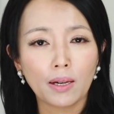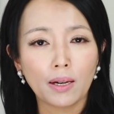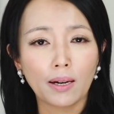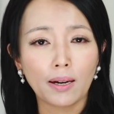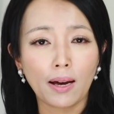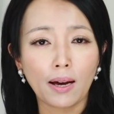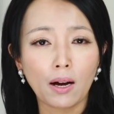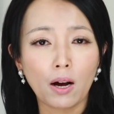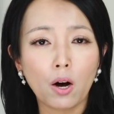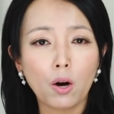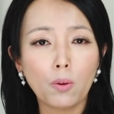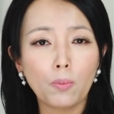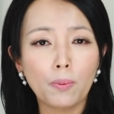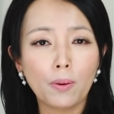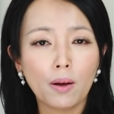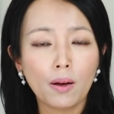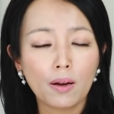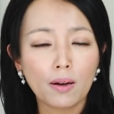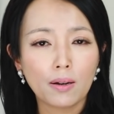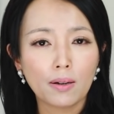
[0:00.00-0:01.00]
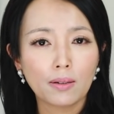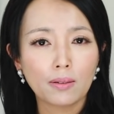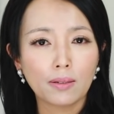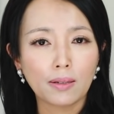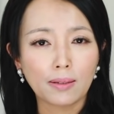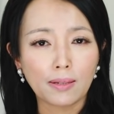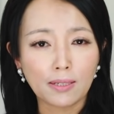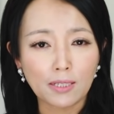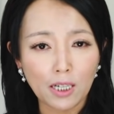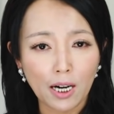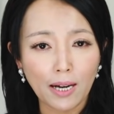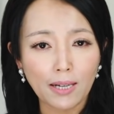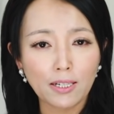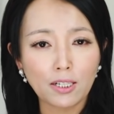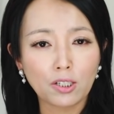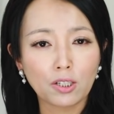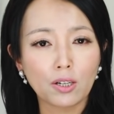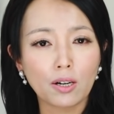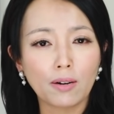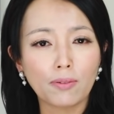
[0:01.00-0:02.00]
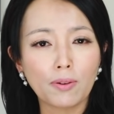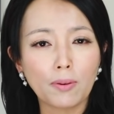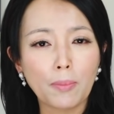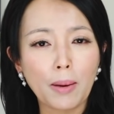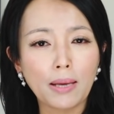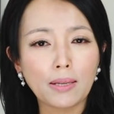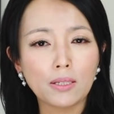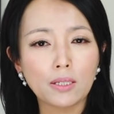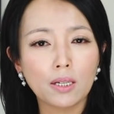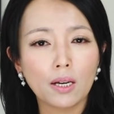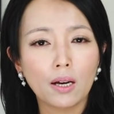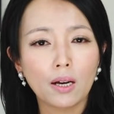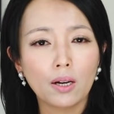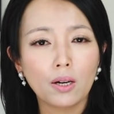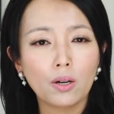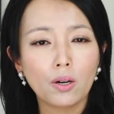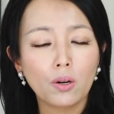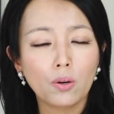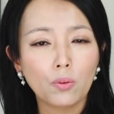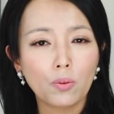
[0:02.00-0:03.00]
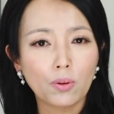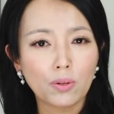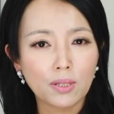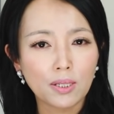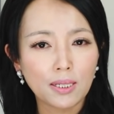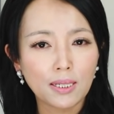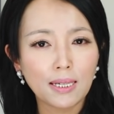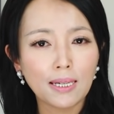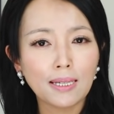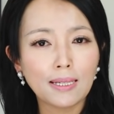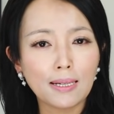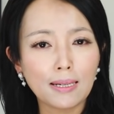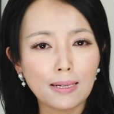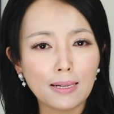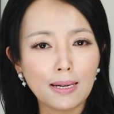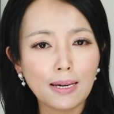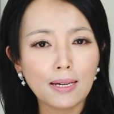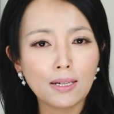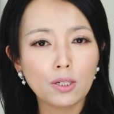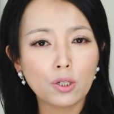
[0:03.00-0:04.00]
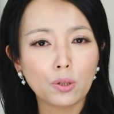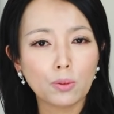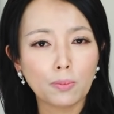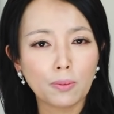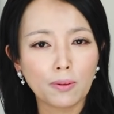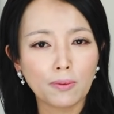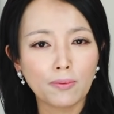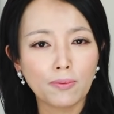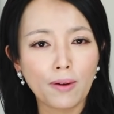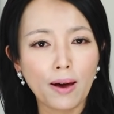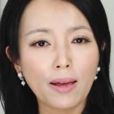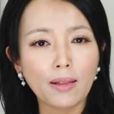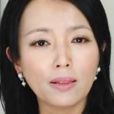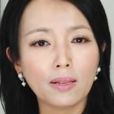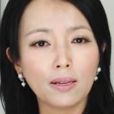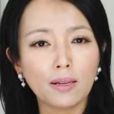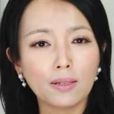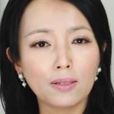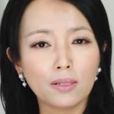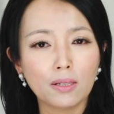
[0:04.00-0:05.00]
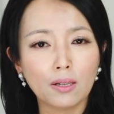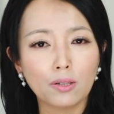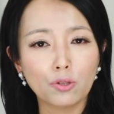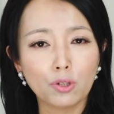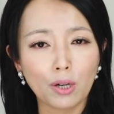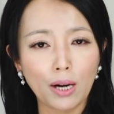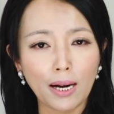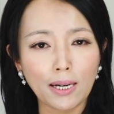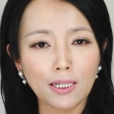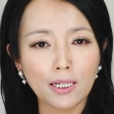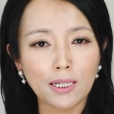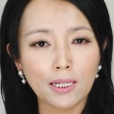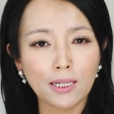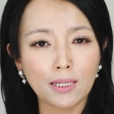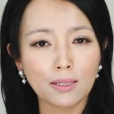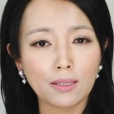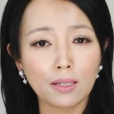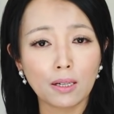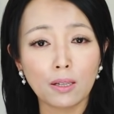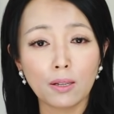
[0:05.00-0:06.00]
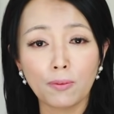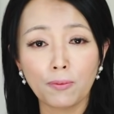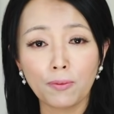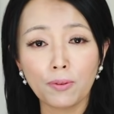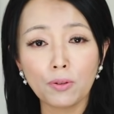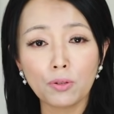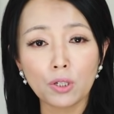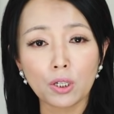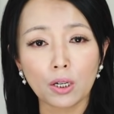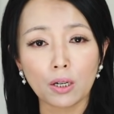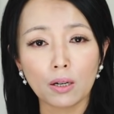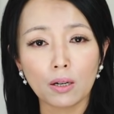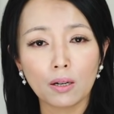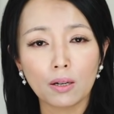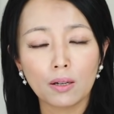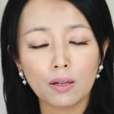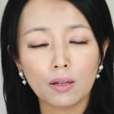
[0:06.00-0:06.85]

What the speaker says: and I hope that the Chinese government will see the need to prevent these tragedies in the future